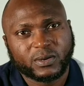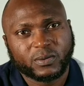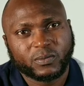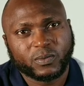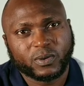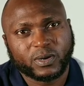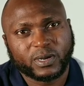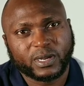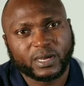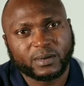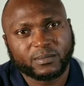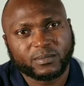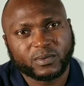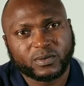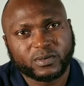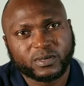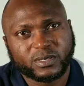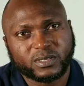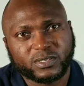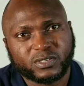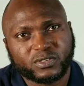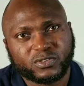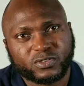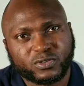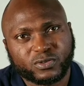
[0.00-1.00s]
what I'm
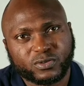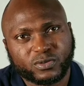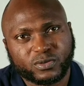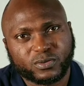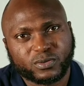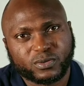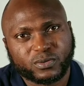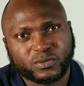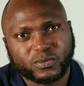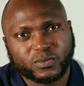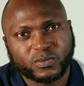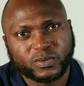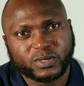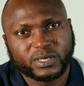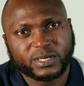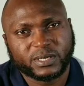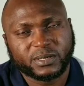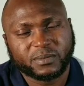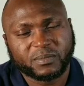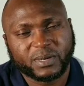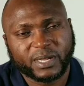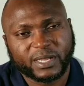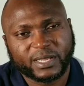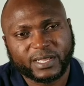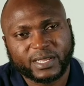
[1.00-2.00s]
going through within my